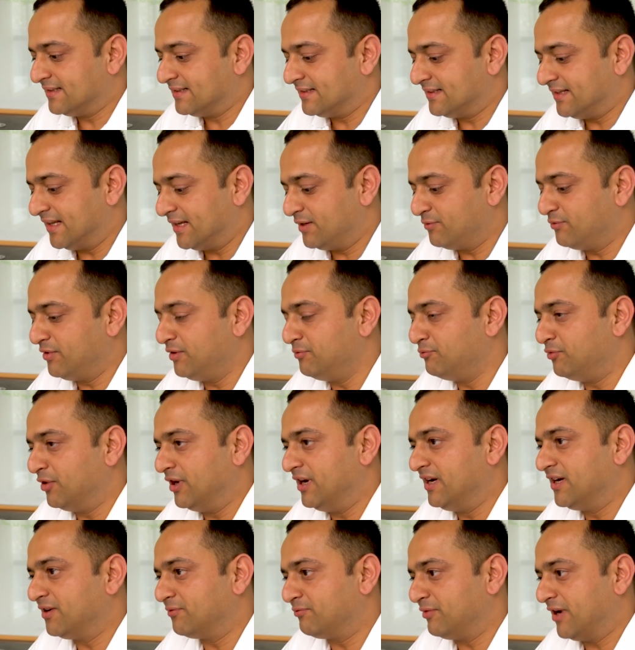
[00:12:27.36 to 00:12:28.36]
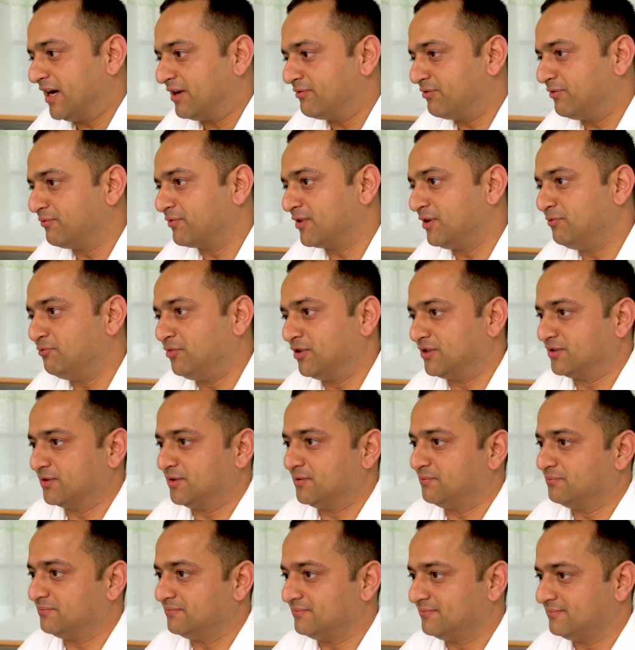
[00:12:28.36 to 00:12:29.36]
Then we build a platform called
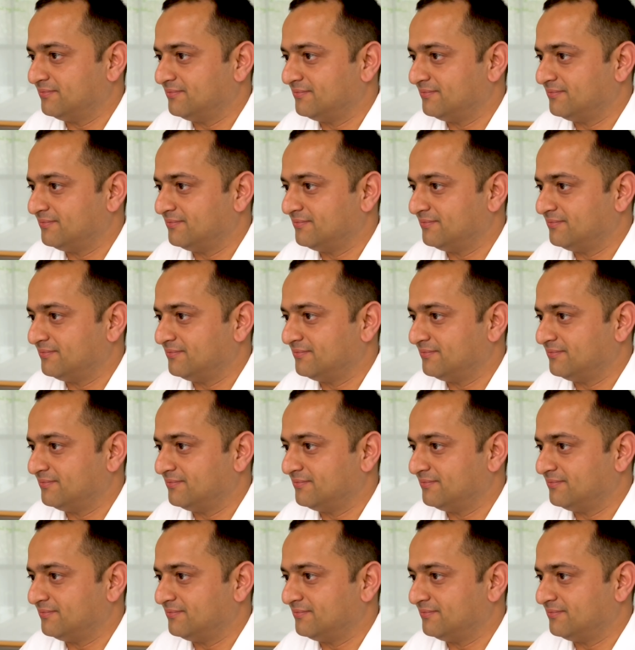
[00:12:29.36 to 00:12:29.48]
Bajom.